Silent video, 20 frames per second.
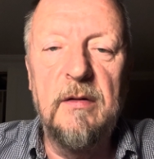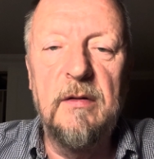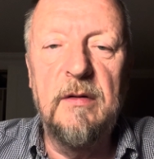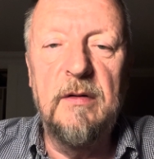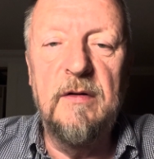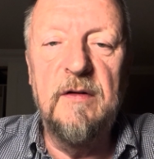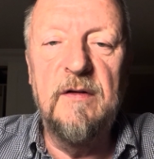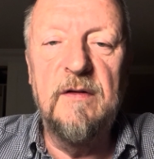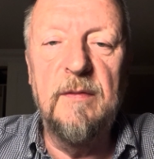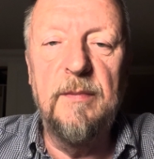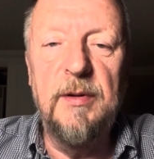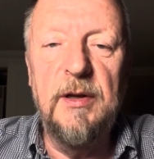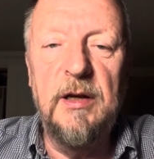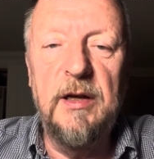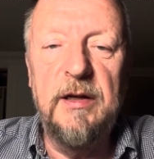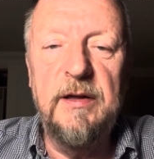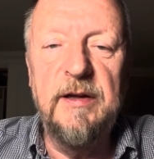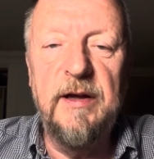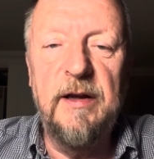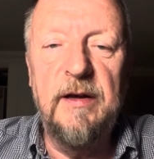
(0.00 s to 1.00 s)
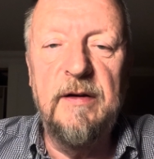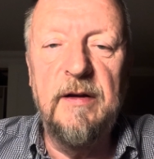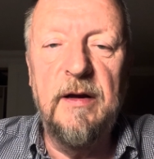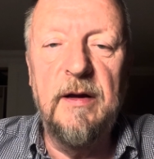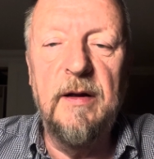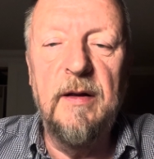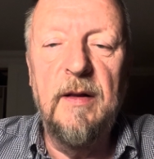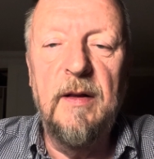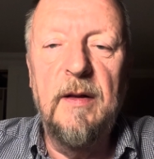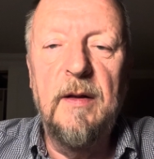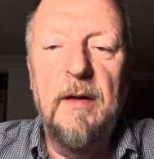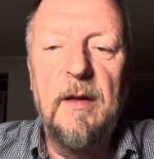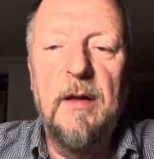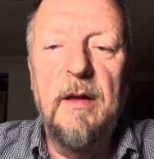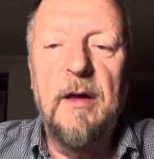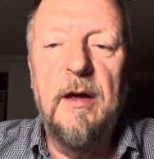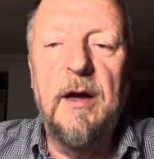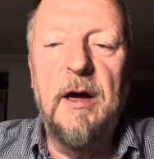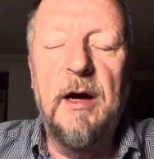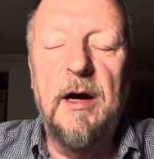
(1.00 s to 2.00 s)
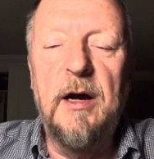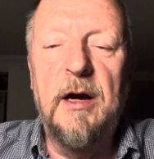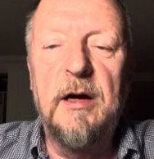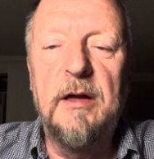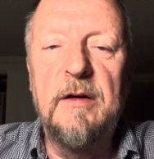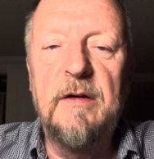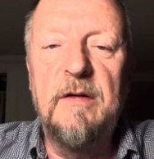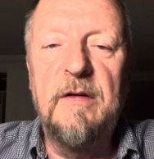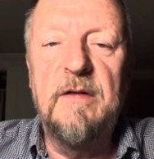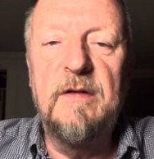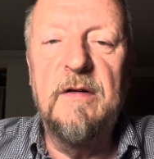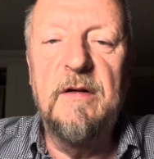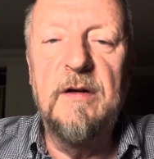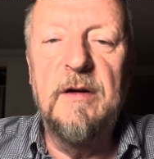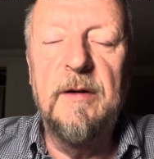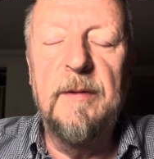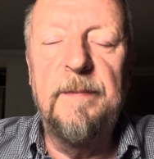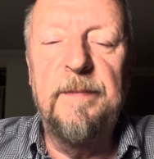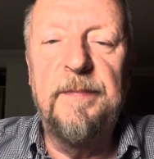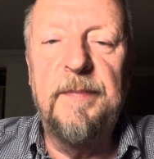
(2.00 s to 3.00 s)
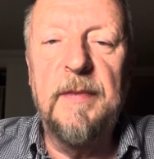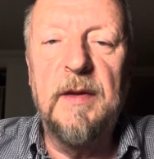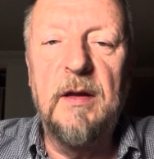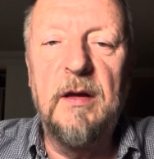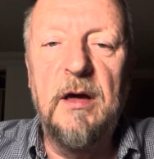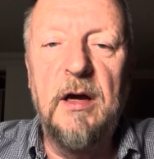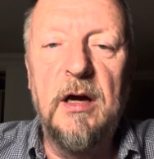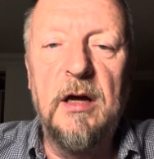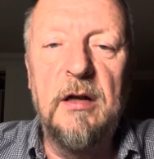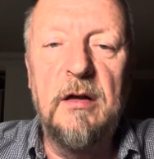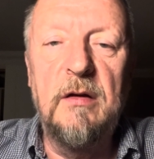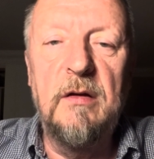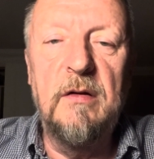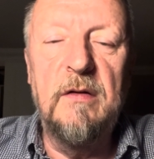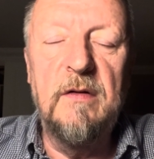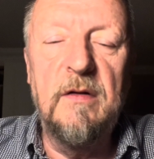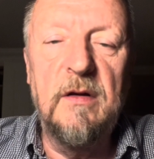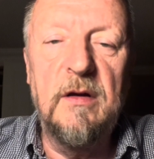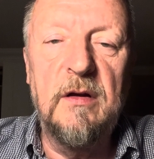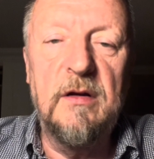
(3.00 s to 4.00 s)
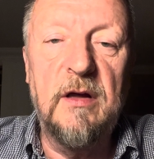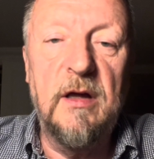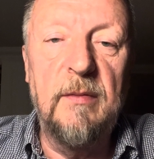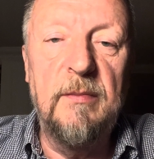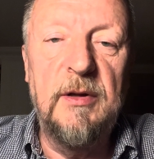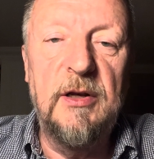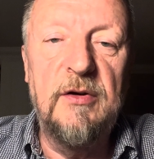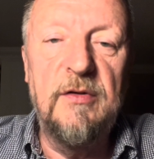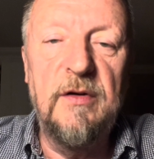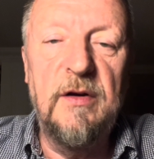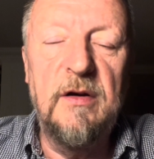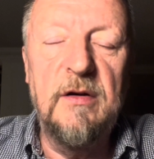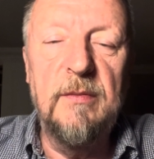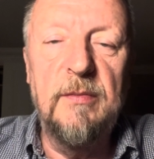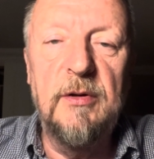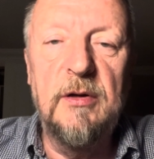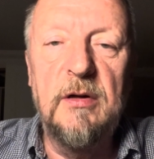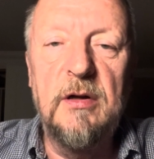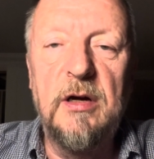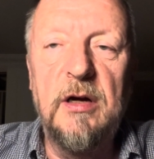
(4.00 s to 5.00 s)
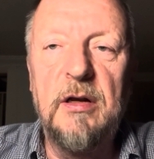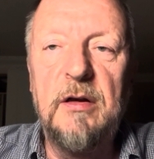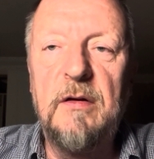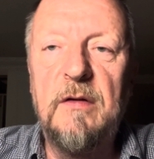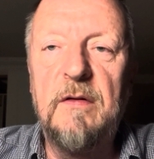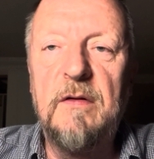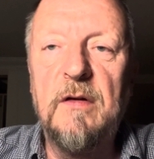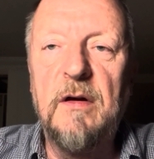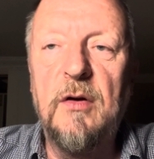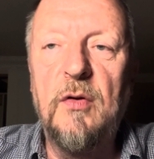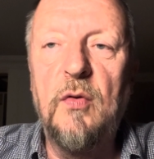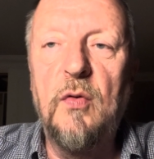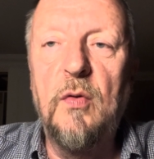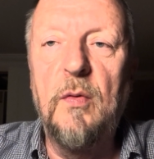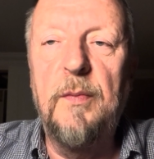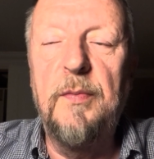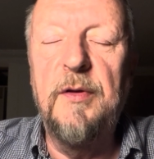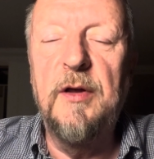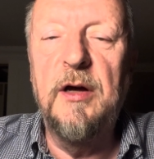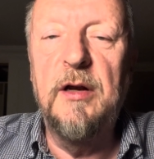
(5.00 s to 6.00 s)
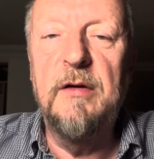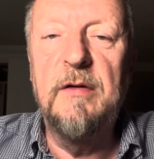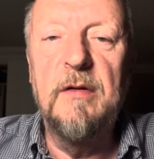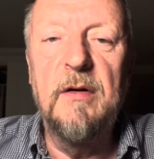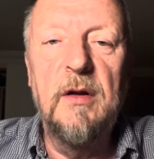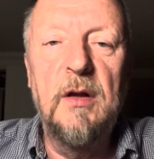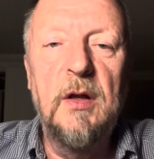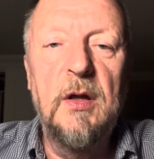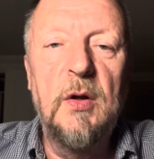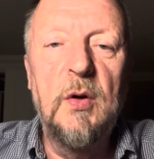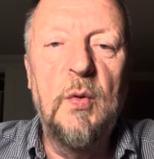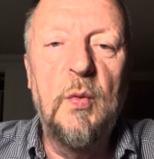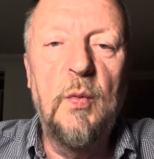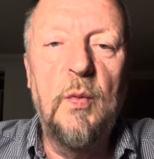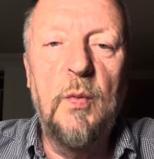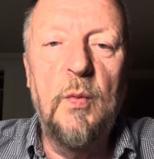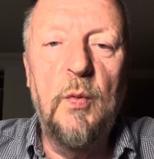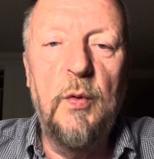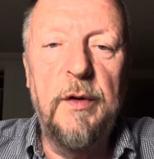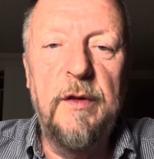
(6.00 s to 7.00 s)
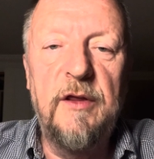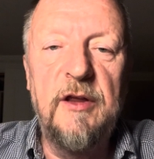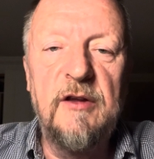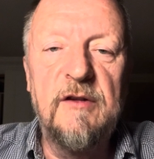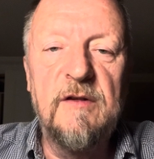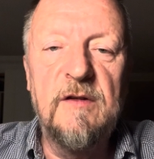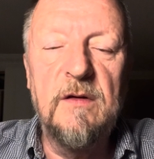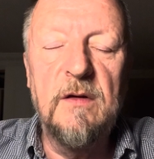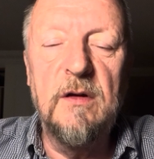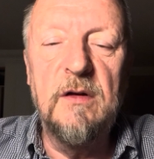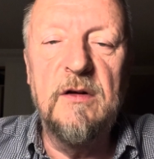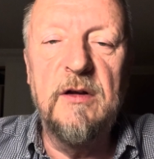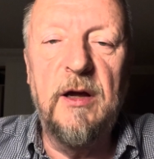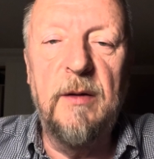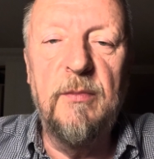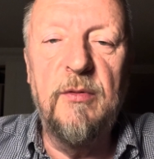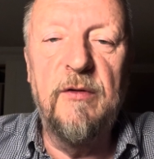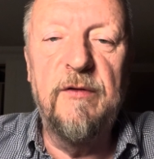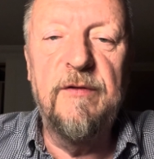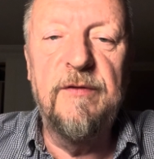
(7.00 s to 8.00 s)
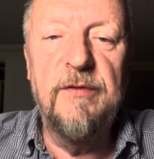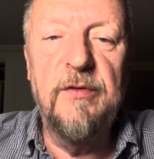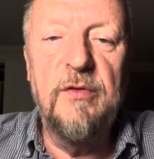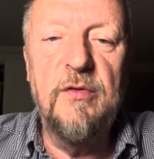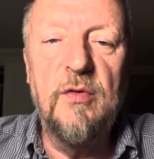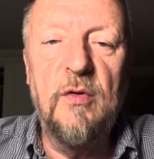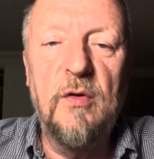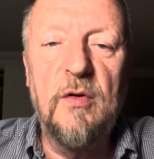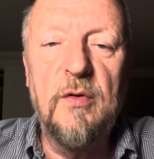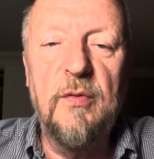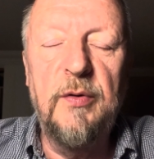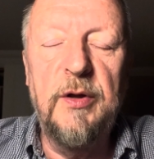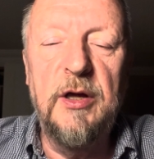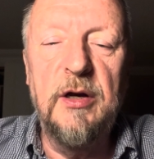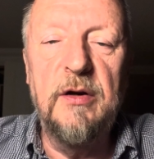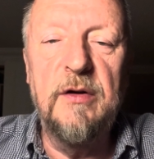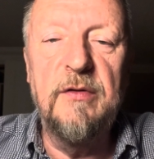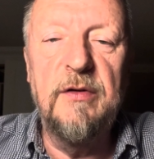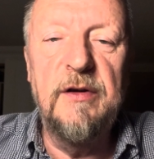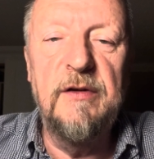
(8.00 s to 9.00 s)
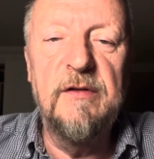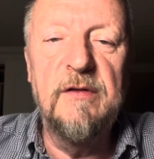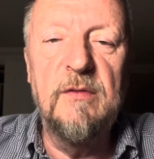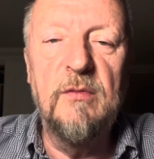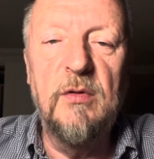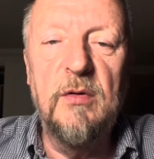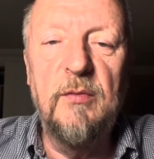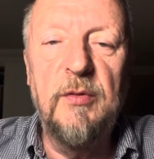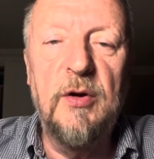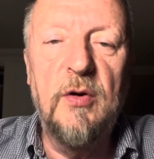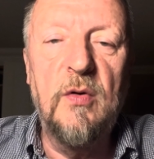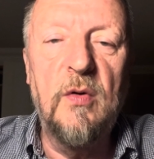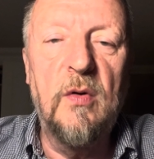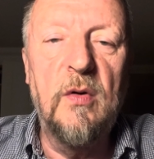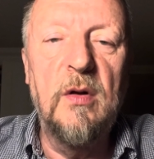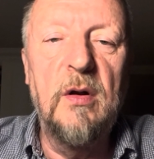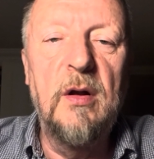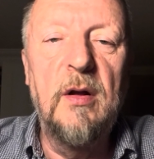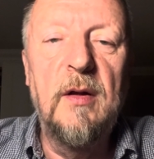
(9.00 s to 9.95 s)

debilitating, and it can be treatable. And I hope that with this type of talk we increase what we call